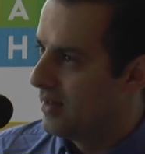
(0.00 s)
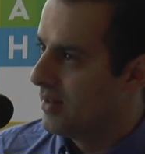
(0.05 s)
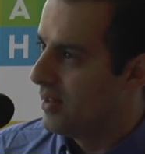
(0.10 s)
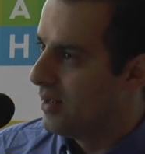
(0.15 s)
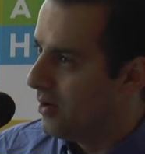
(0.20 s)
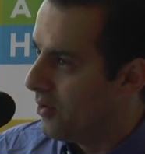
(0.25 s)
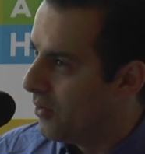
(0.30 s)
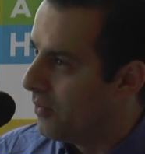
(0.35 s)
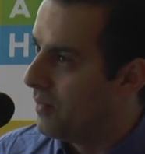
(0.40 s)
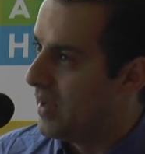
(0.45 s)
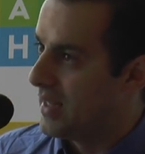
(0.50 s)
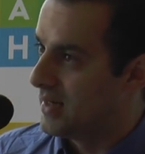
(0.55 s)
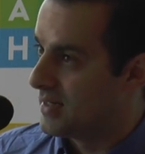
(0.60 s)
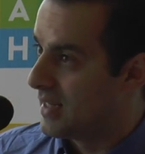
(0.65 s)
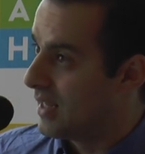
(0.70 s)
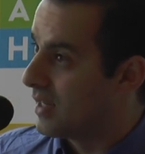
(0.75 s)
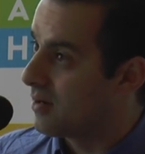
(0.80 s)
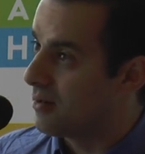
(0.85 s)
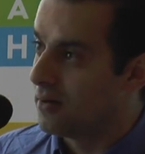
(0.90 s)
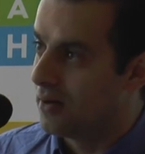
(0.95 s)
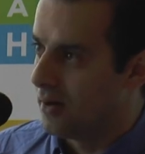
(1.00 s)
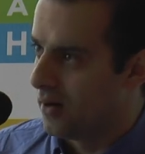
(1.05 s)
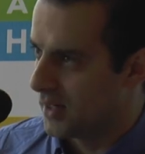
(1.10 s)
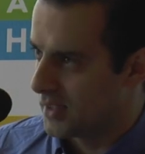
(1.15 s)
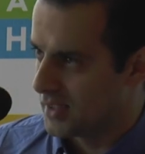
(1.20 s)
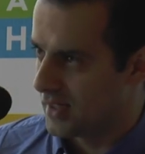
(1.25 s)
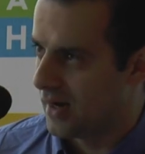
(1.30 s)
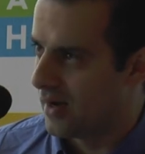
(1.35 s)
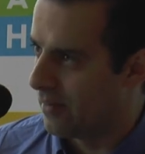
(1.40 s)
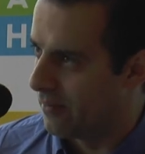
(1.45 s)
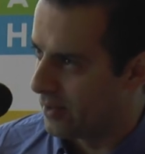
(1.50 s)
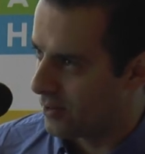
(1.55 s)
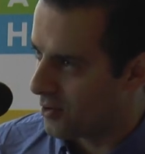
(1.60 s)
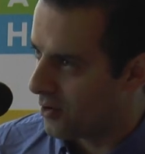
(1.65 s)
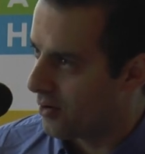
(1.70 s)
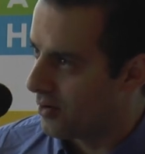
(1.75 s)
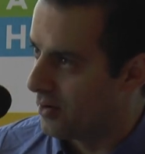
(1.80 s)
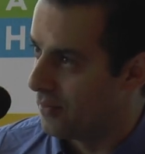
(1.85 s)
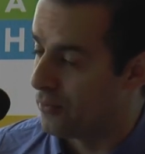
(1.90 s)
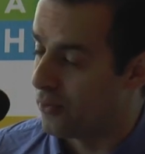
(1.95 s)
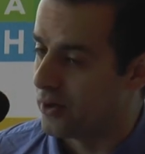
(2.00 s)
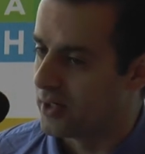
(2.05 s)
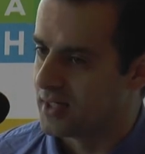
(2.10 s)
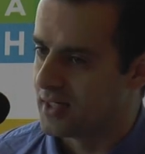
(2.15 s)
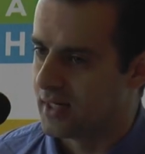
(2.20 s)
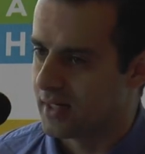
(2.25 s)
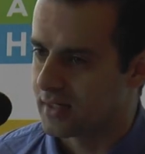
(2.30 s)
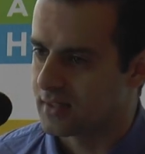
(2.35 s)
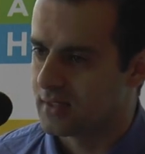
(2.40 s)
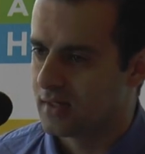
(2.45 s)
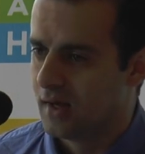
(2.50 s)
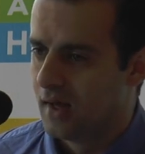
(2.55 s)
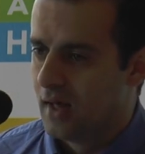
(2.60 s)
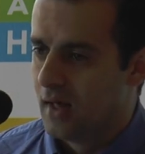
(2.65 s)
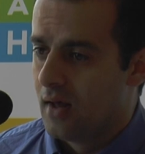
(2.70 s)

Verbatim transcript: you know, it may take a long time. It's hard to predict.